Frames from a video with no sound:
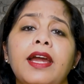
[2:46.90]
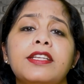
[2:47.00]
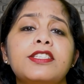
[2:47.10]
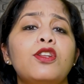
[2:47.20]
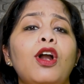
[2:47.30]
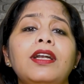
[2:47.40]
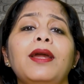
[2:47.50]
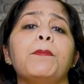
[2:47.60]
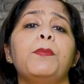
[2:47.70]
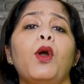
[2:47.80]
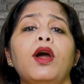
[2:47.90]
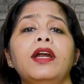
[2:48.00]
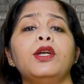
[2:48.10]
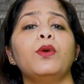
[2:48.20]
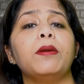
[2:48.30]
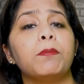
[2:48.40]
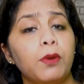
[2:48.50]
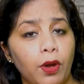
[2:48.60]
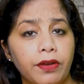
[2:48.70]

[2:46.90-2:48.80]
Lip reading: It's not an employer to employee